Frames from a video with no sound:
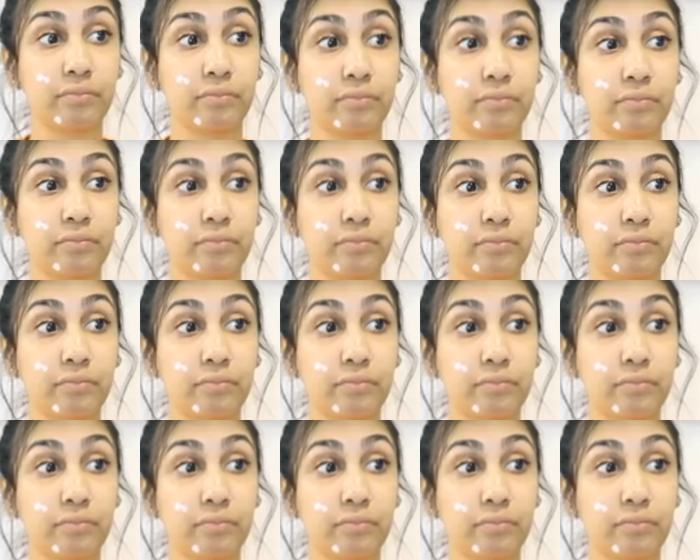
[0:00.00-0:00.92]

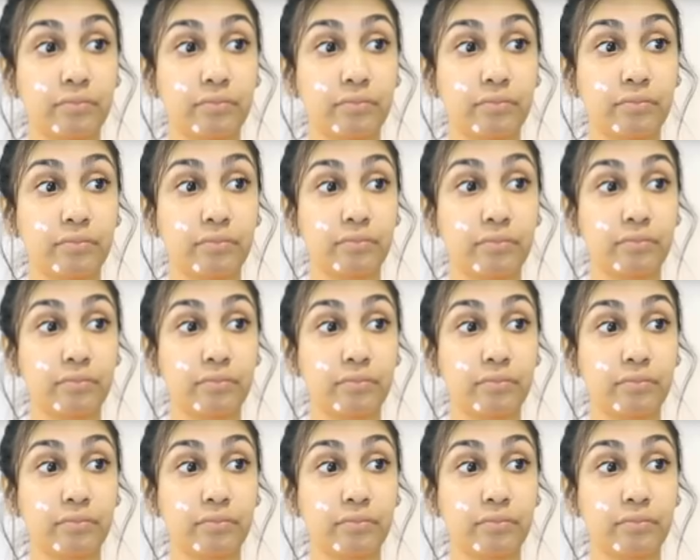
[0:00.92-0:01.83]

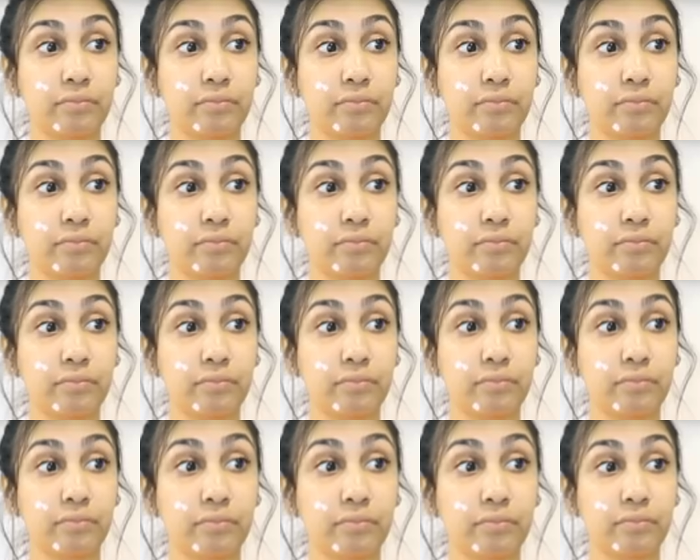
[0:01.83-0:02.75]

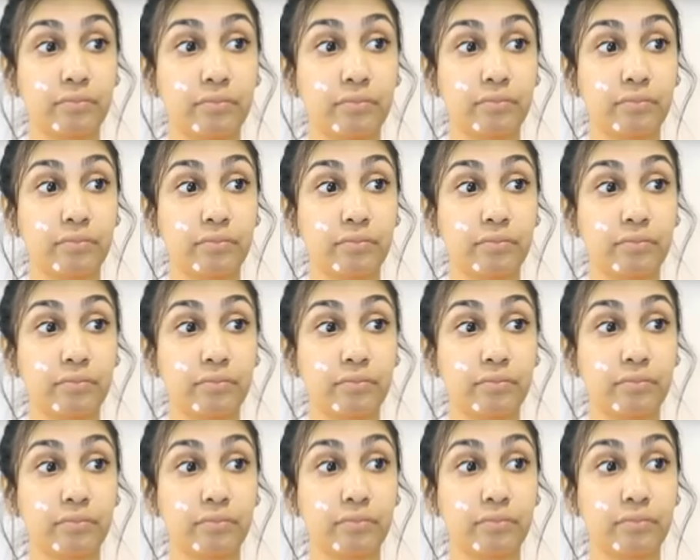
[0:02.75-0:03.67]

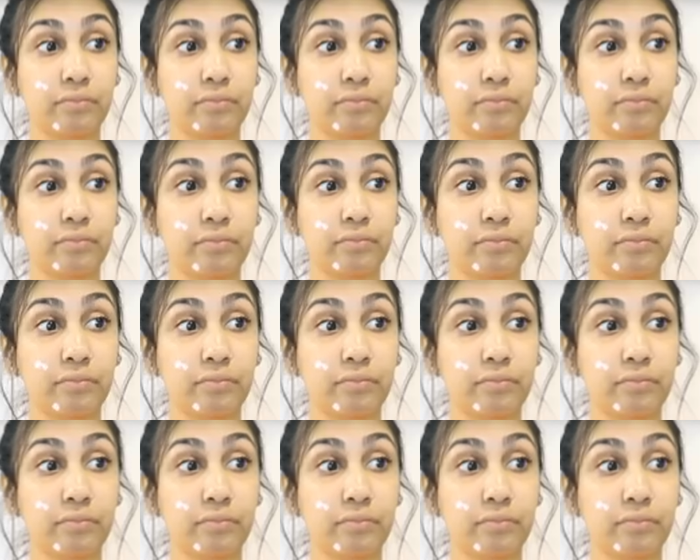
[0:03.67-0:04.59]

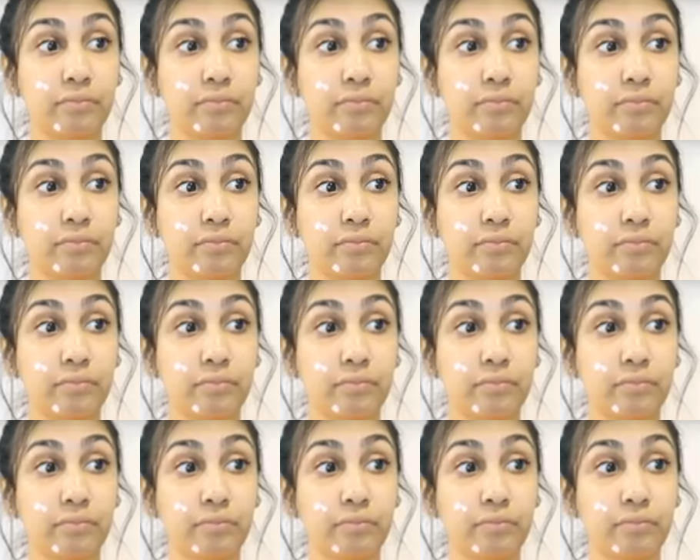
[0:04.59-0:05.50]

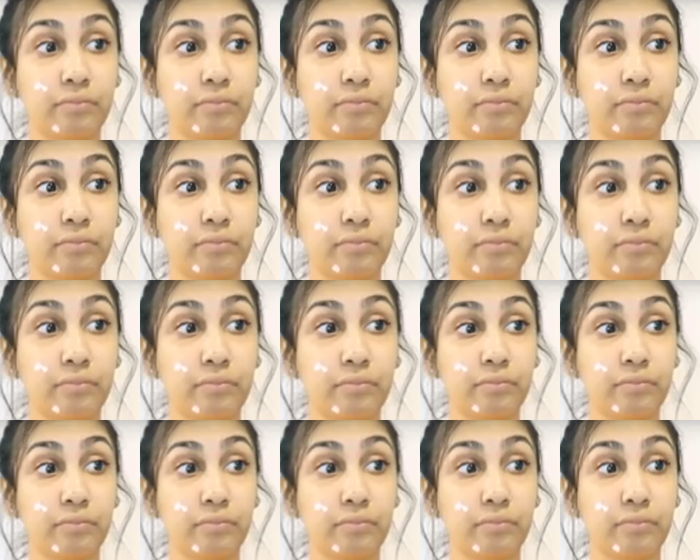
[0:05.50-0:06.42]

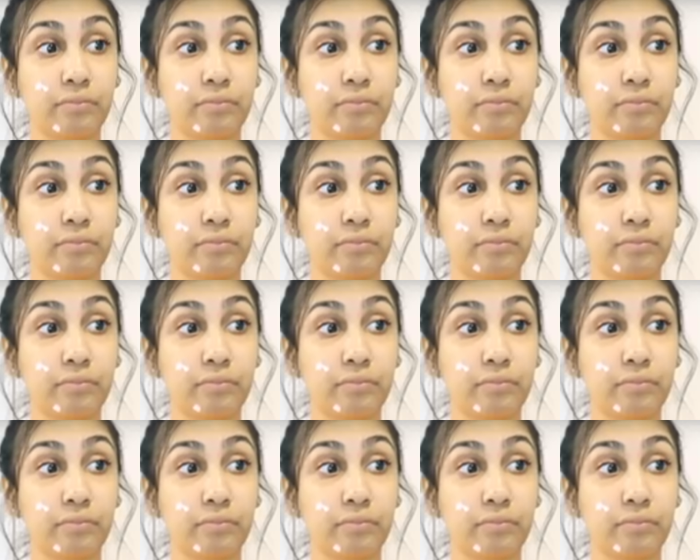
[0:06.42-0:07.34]

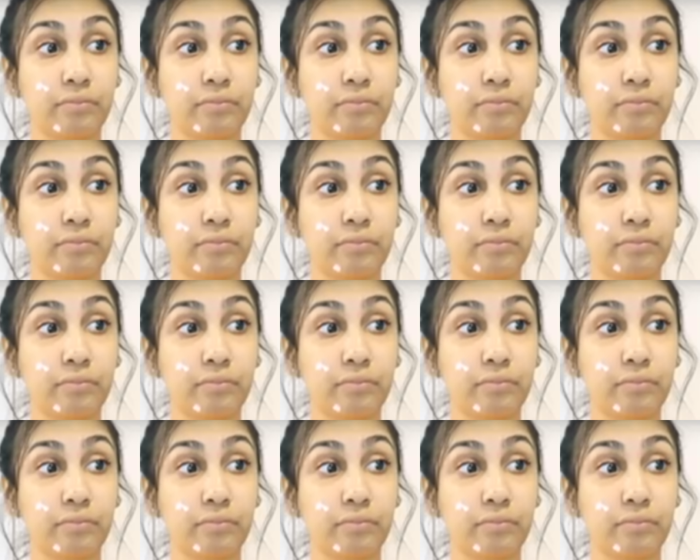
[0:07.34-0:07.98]
No words are spoken by the person on screen.